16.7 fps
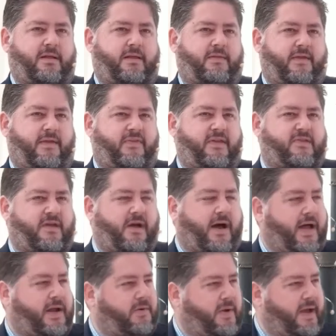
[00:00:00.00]
That this
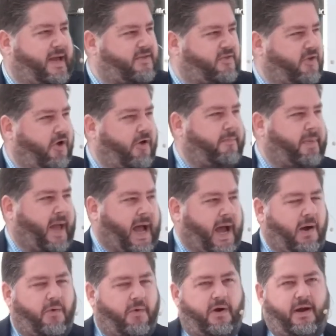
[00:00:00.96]
God who has all
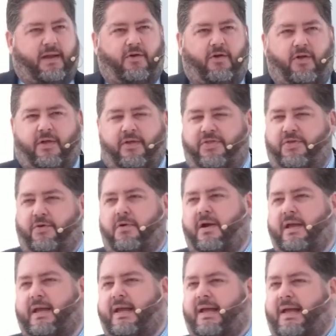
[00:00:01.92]
power and all
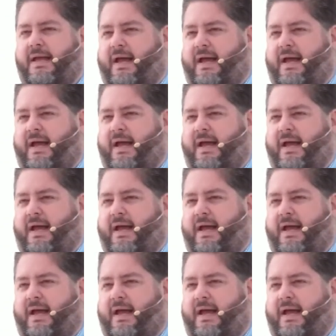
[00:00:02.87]
authority